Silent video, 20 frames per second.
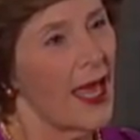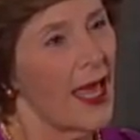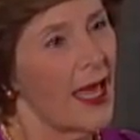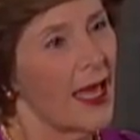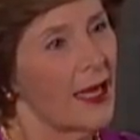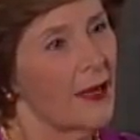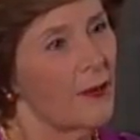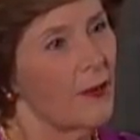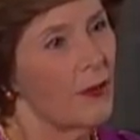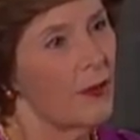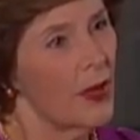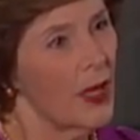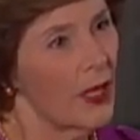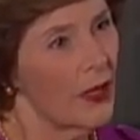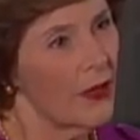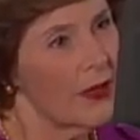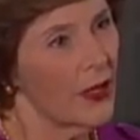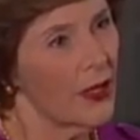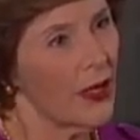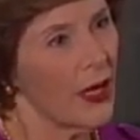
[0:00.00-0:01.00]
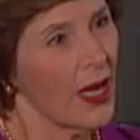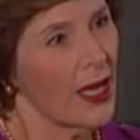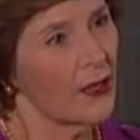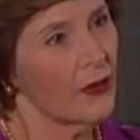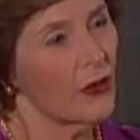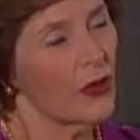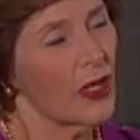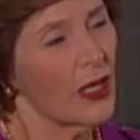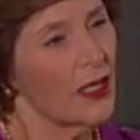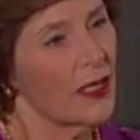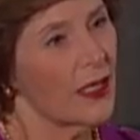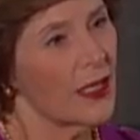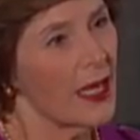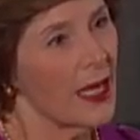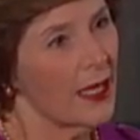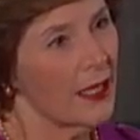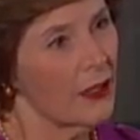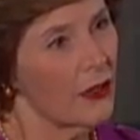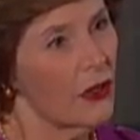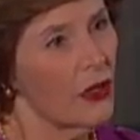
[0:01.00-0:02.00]
and build their countries
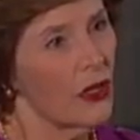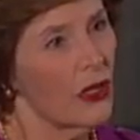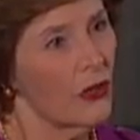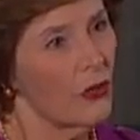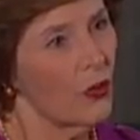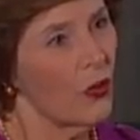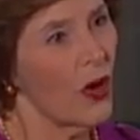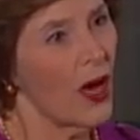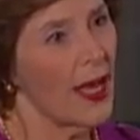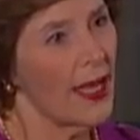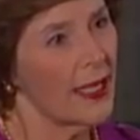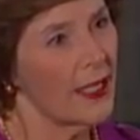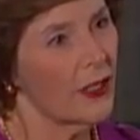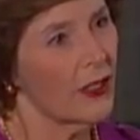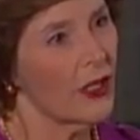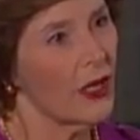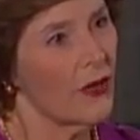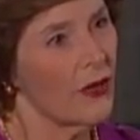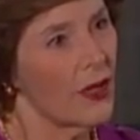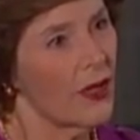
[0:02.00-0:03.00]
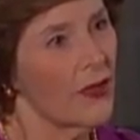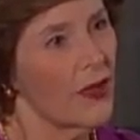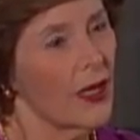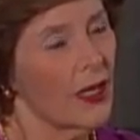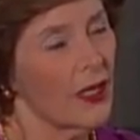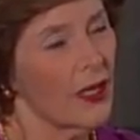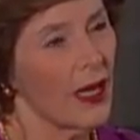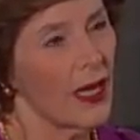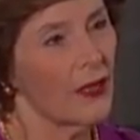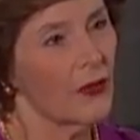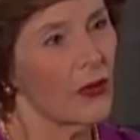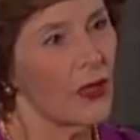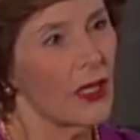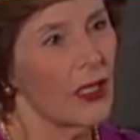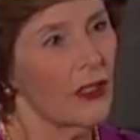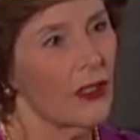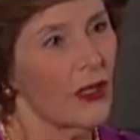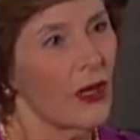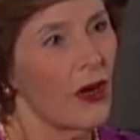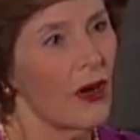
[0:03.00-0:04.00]
in good ways so that their
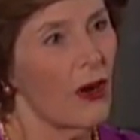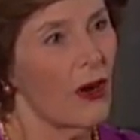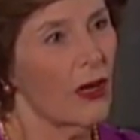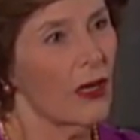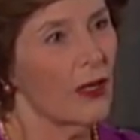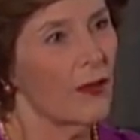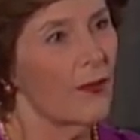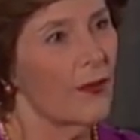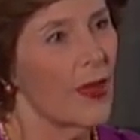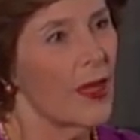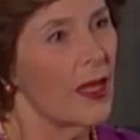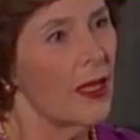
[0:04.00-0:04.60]
countries are